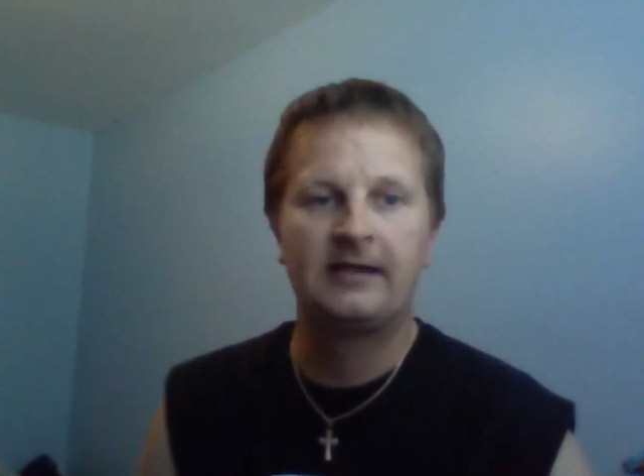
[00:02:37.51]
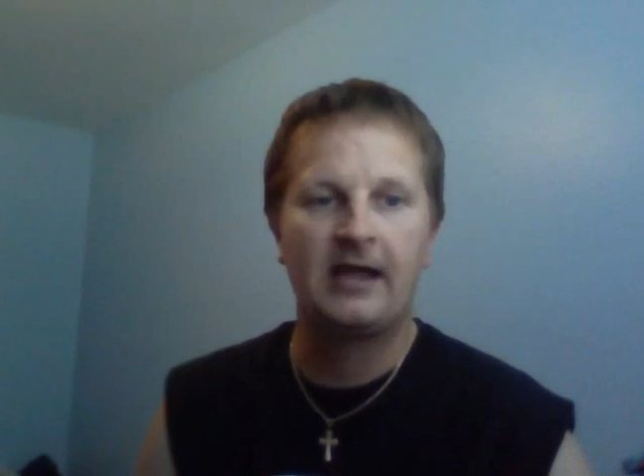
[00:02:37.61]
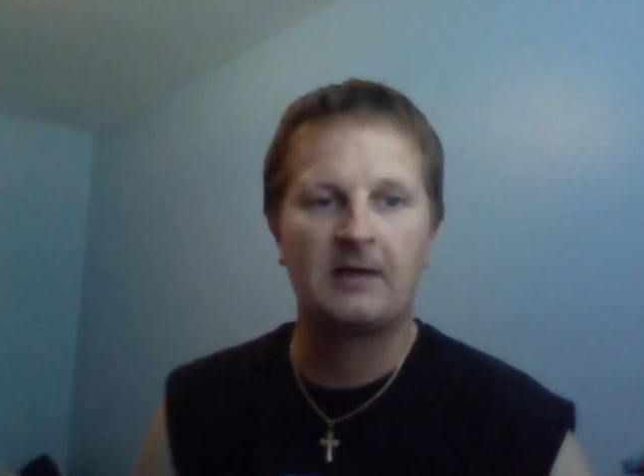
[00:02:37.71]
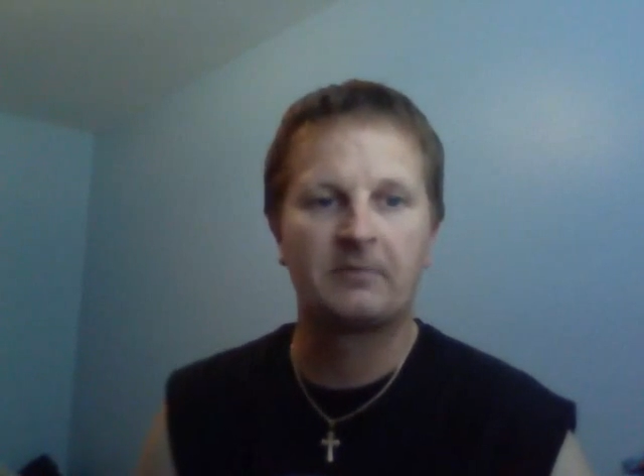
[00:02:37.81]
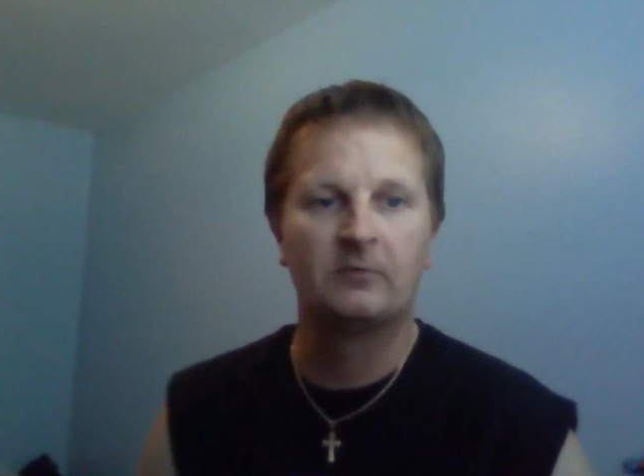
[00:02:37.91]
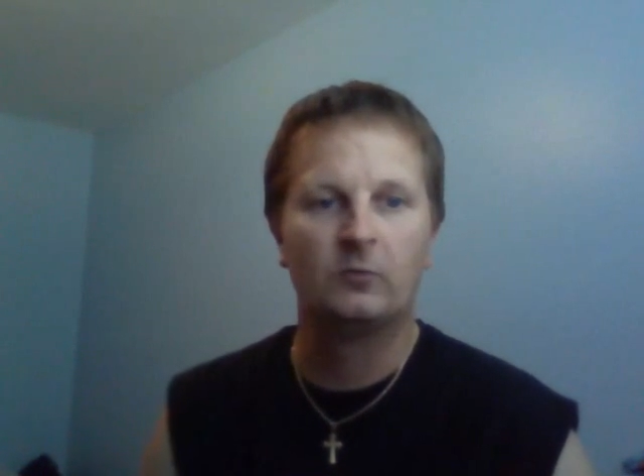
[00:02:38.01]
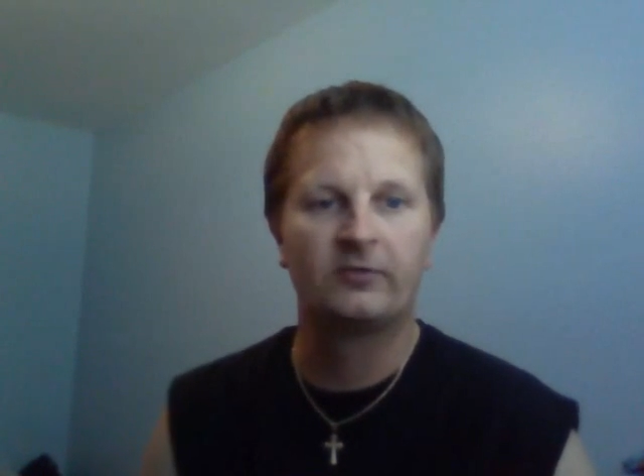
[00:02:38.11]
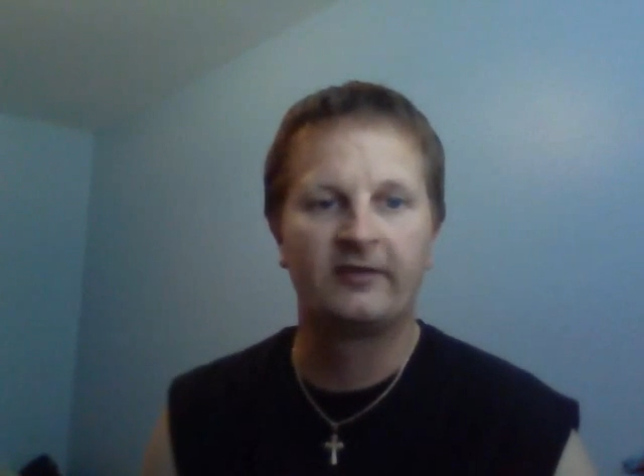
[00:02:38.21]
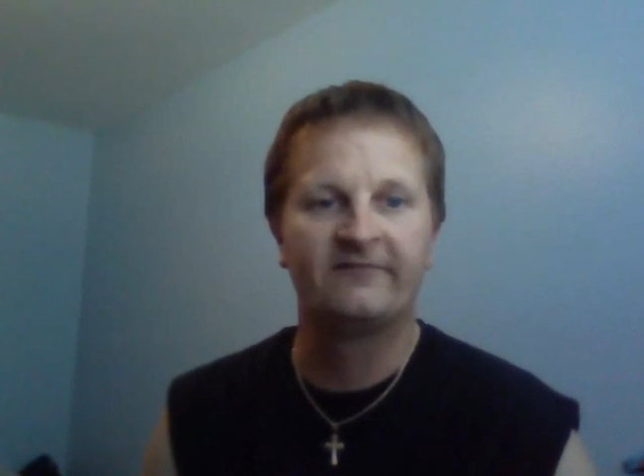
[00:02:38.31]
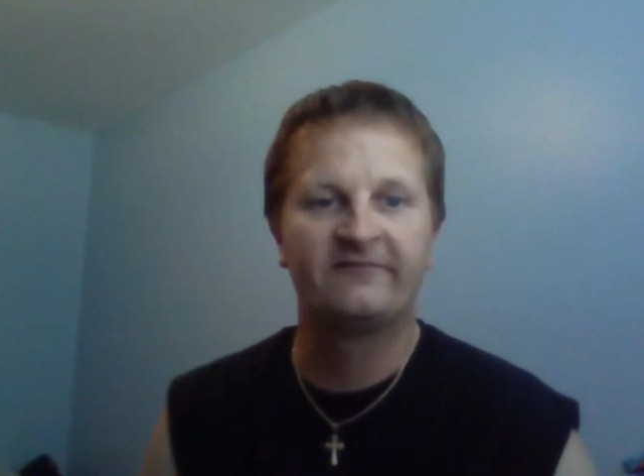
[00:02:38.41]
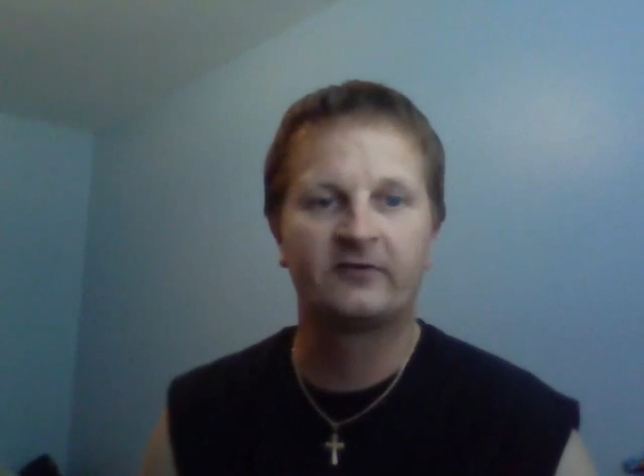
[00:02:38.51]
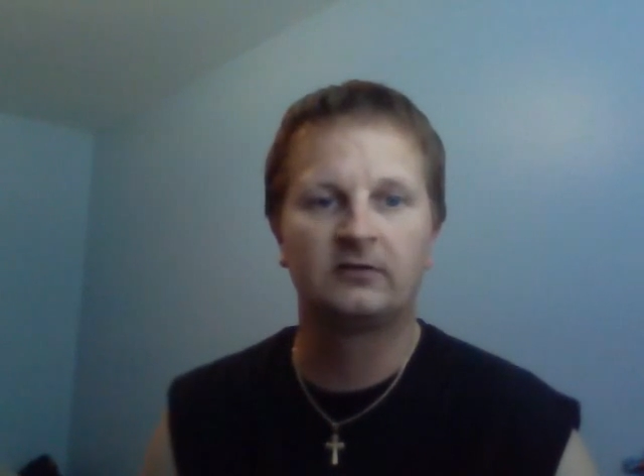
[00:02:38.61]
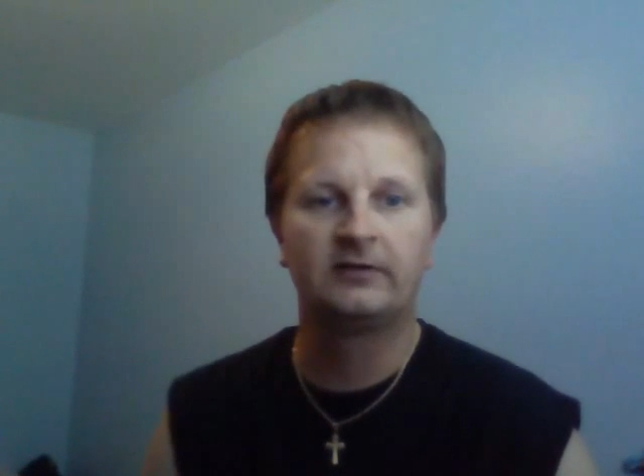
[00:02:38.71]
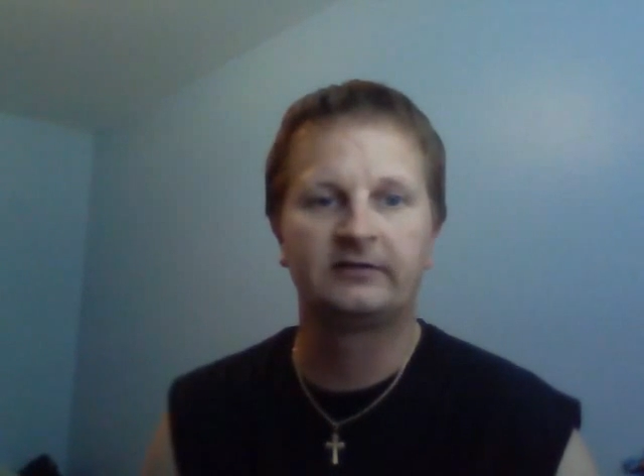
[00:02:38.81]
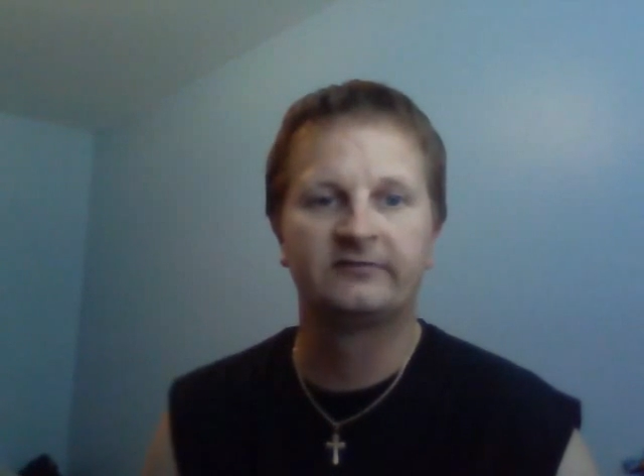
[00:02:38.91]
cap it with a
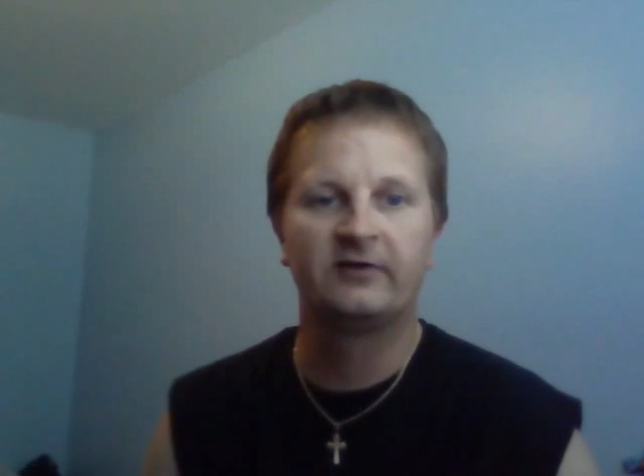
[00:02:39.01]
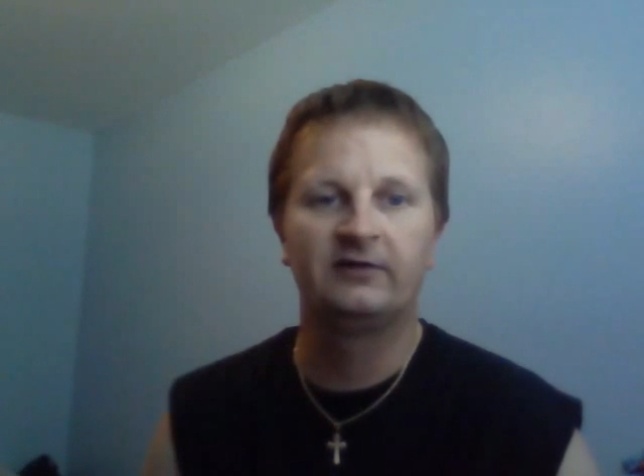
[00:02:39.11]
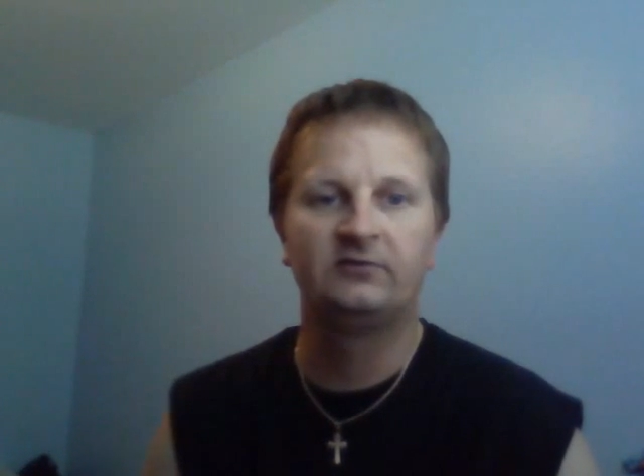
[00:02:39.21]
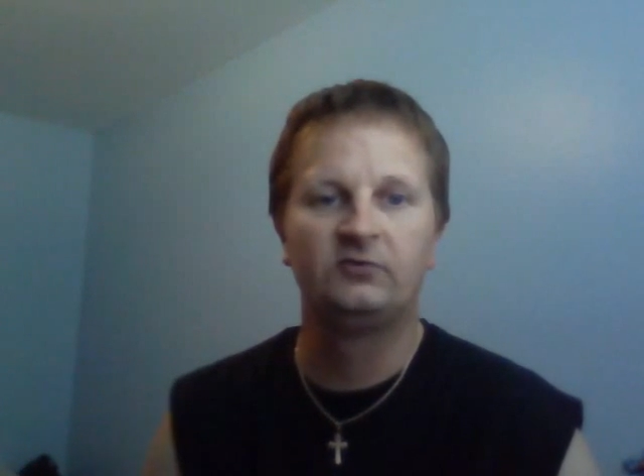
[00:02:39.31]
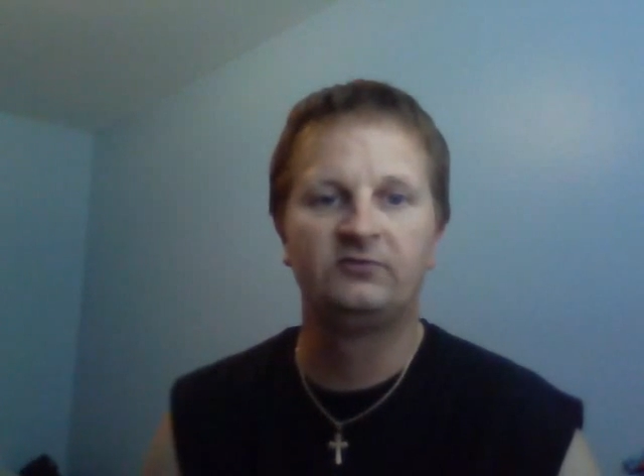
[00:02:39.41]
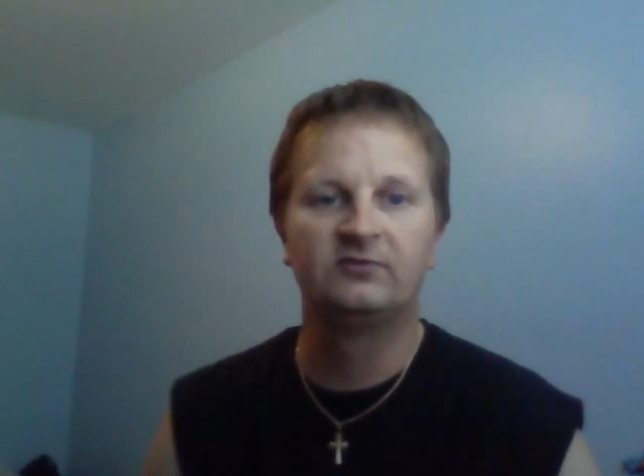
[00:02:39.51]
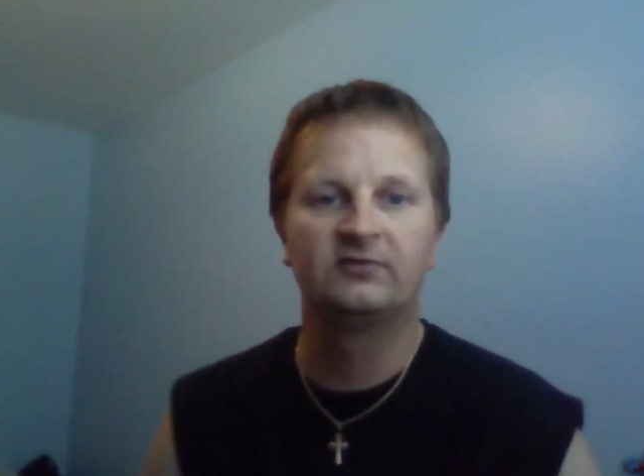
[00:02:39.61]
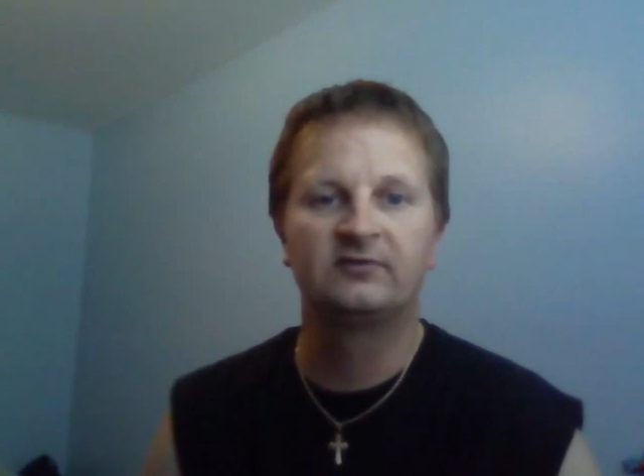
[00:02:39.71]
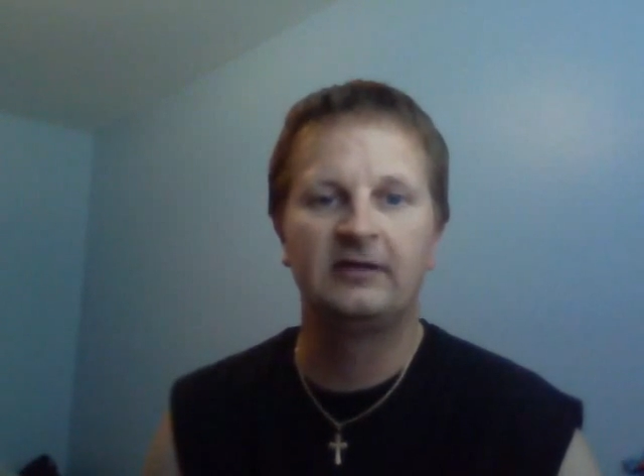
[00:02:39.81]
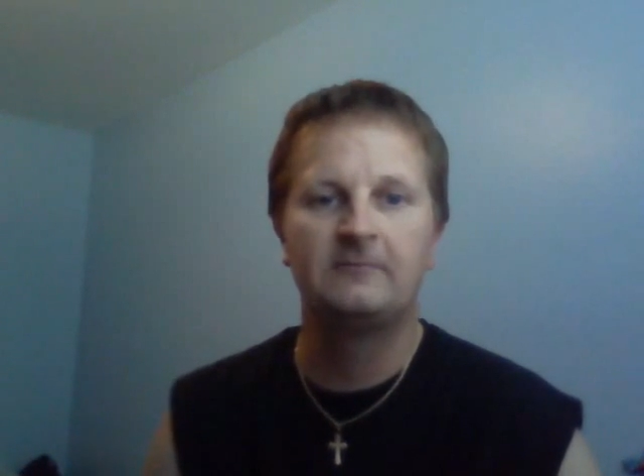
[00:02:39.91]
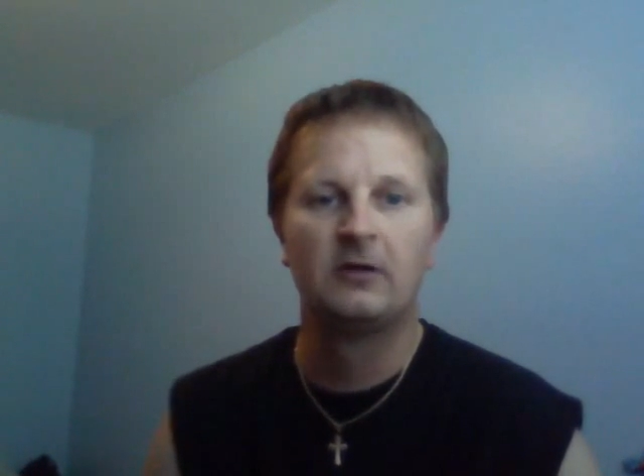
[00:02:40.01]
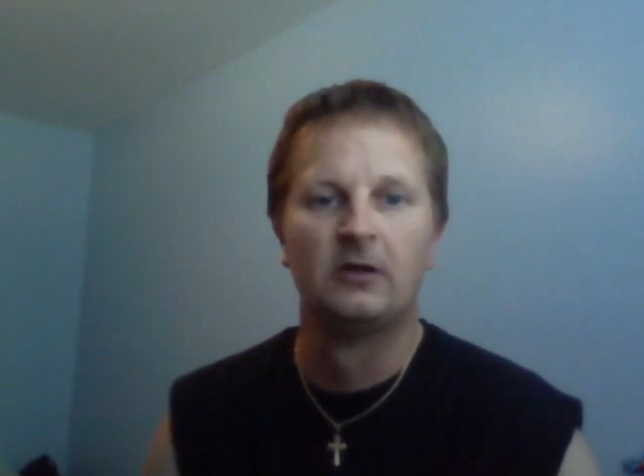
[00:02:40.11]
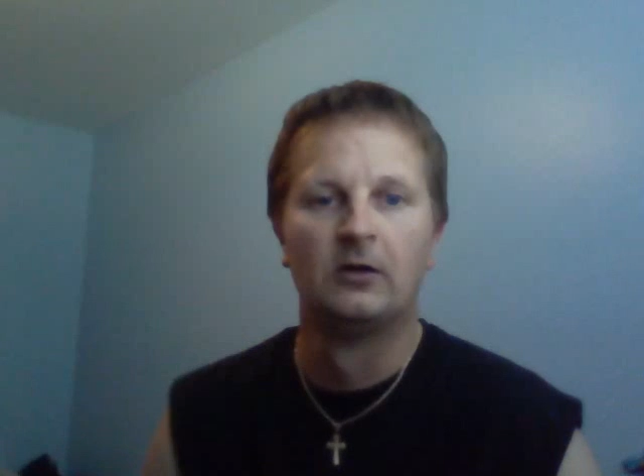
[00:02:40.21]
funnel-like device using the same